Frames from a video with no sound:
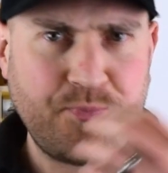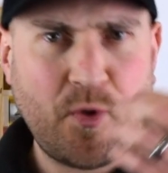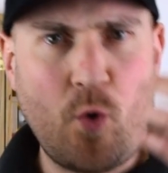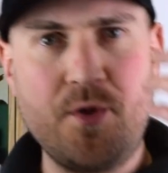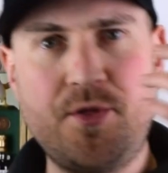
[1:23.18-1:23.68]

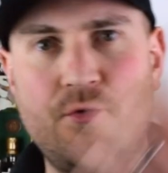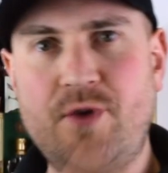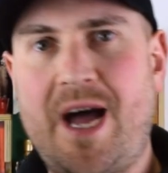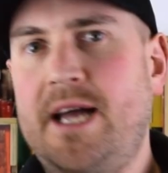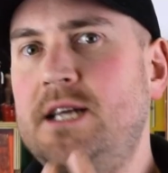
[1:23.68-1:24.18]
with the
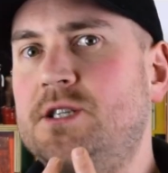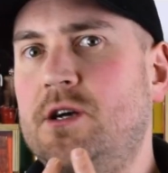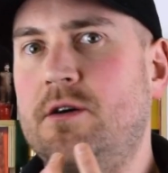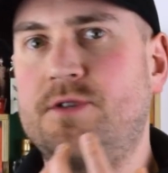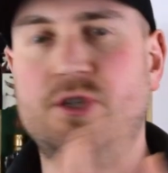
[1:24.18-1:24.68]
rise
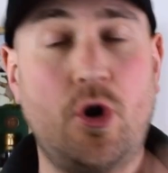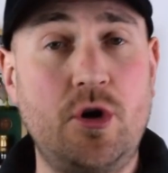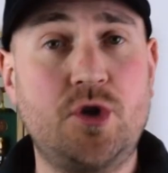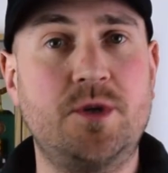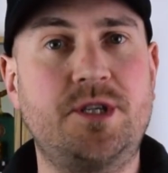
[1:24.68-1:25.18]
of
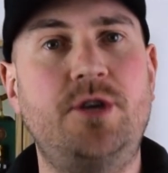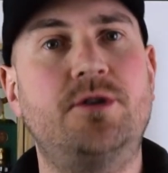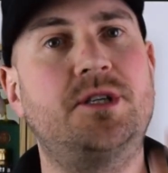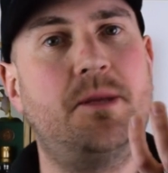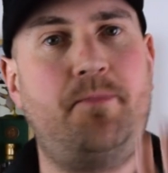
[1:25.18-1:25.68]
Scotch whisky
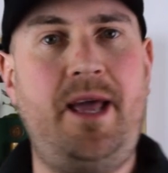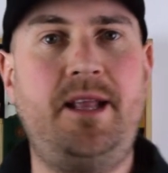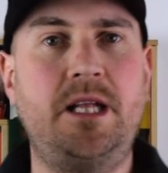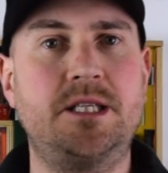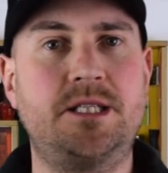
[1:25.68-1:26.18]
using the
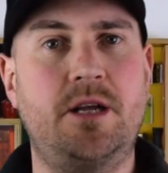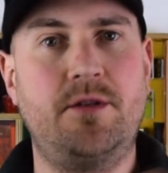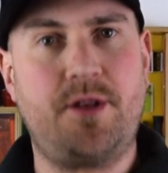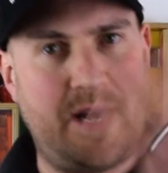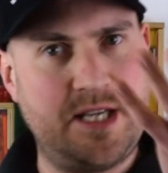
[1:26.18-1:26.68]
patent still and
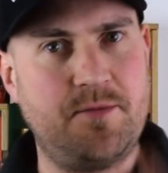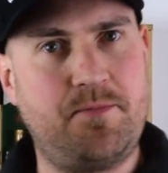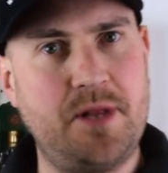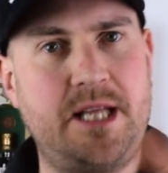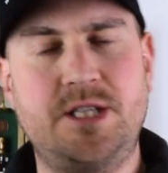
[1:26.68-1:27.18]
the rise of
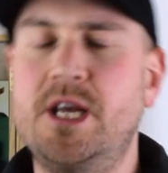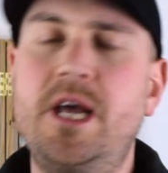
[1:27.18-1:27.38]
blends,